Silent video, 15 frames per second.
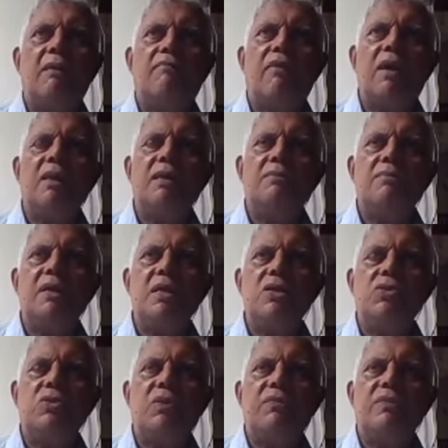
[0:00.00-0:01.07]
while the
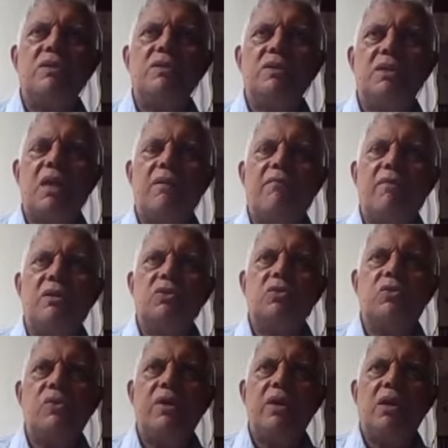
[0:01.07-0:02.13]
ministry of this dove was
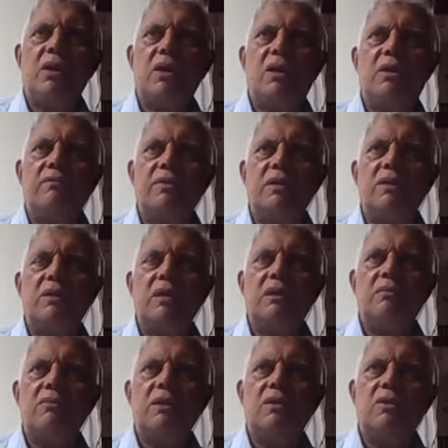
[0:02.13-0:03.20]
going on
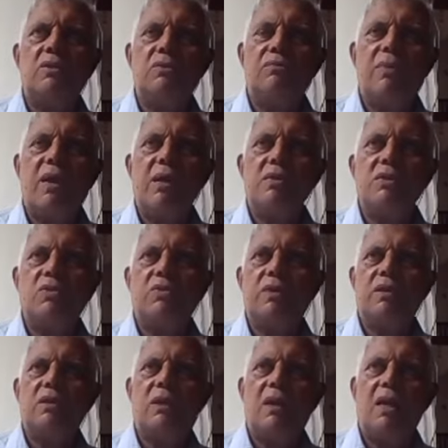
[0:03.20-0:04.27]
with romance,
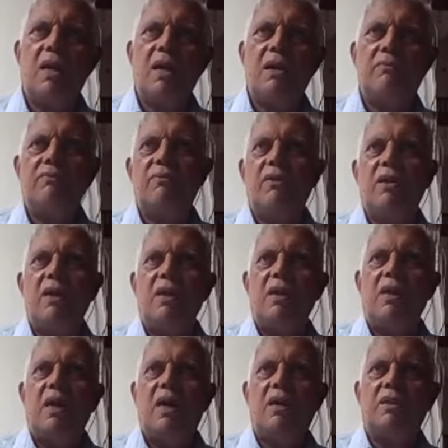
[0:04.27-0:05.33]
with love,
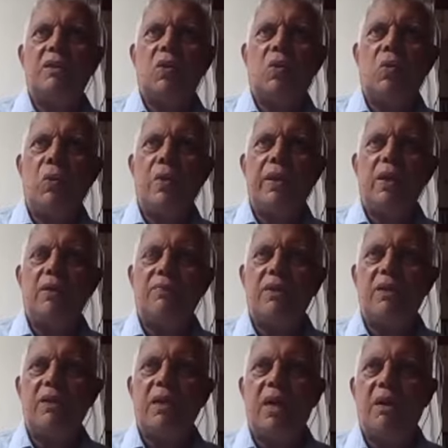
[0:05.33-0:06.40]
and the cooing of
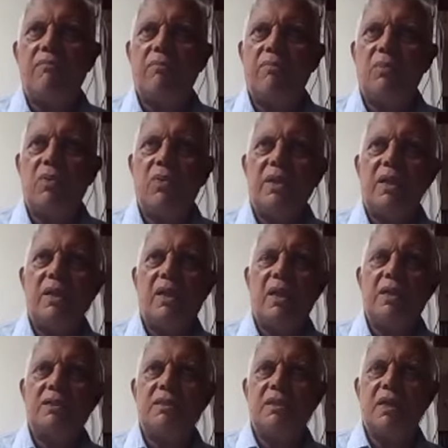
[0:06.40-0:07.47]
the dove, mourning
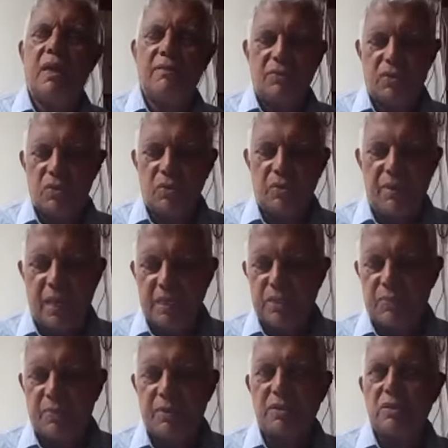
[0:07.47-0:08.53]
like a dove, so many
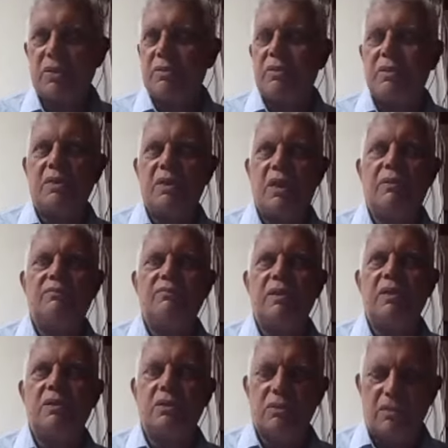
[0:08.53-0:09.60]
expressions of the dove
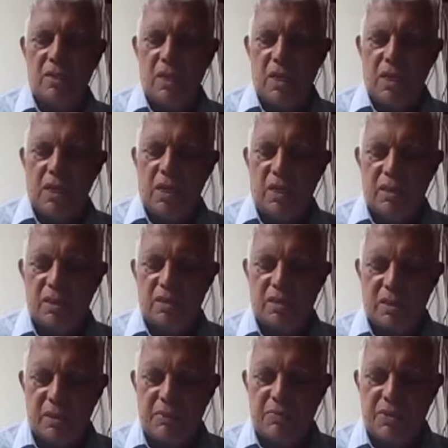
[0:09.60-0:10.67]
we know in the
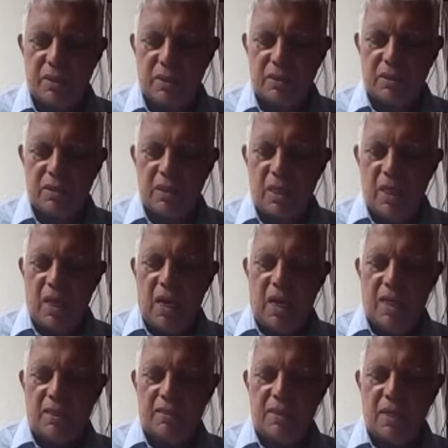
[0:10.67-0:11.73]
scriptures,
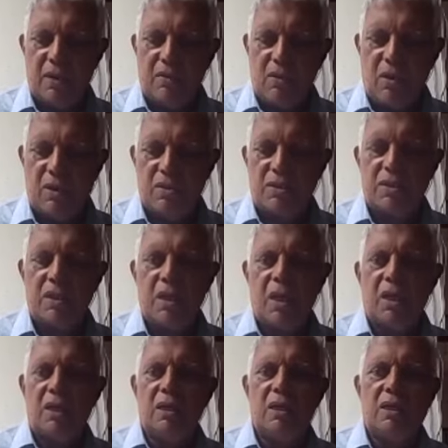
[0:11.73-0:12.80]
and there was
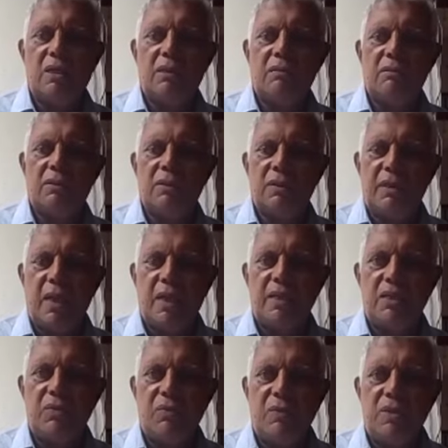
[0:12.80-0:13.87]
a
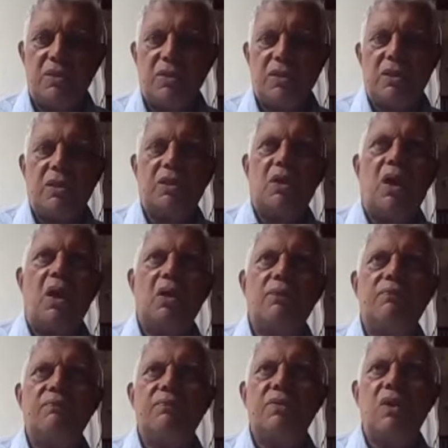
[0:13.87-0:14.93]
night vision
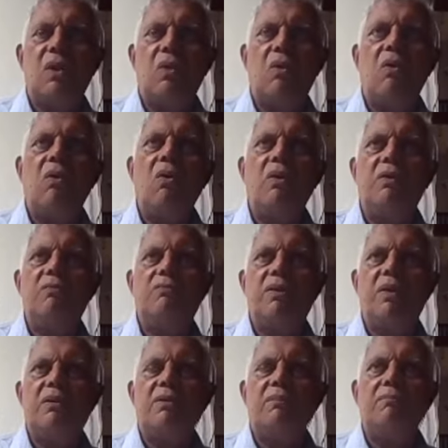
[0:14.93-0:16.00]
of the Lord
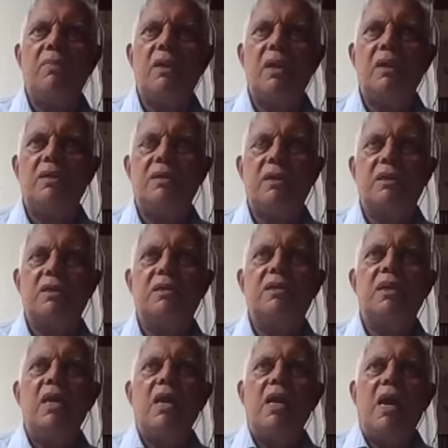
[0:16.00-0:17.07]
very militant,
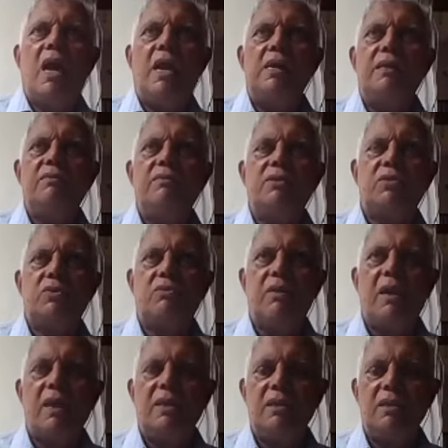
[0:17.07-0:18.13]
and he was
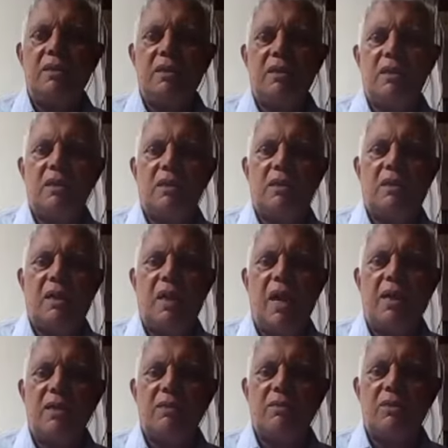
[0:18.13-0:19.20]
riding the
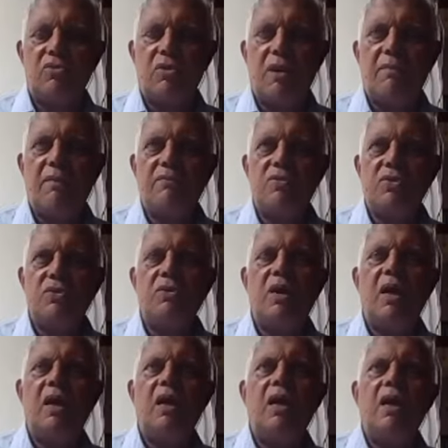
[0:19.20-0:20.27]
lion of the tribe of
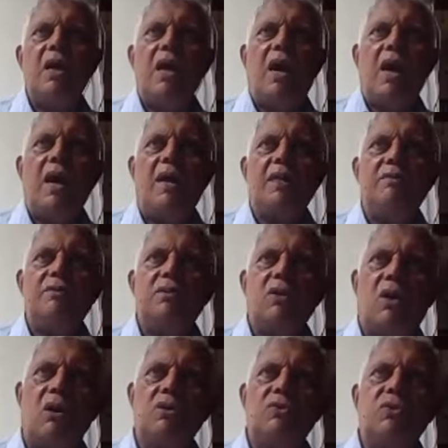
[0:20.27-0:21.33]
Judah, and he was
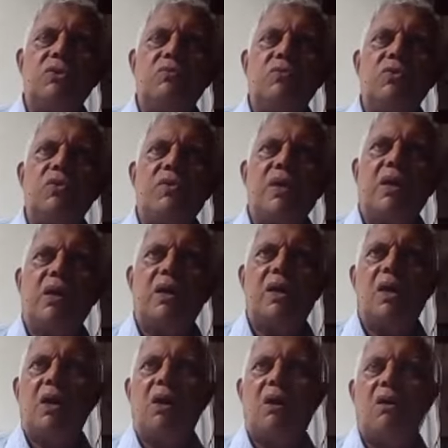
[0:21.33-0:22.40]
also moving
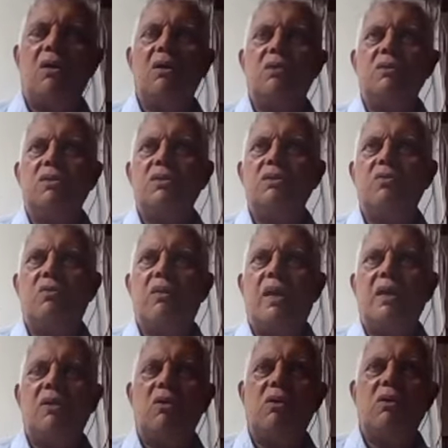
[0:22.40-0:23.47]
on a horse,
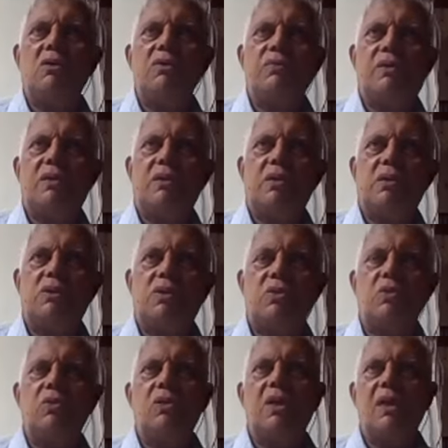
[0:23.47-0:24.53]
white horse, with the
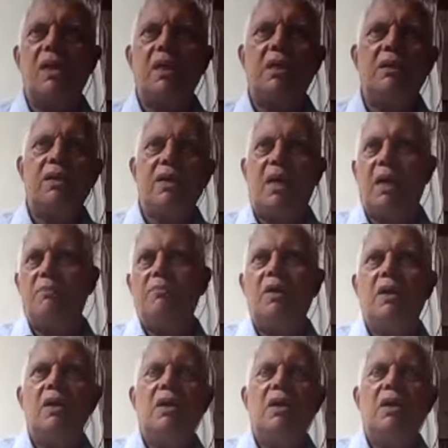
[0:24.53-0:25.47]
sword clearing up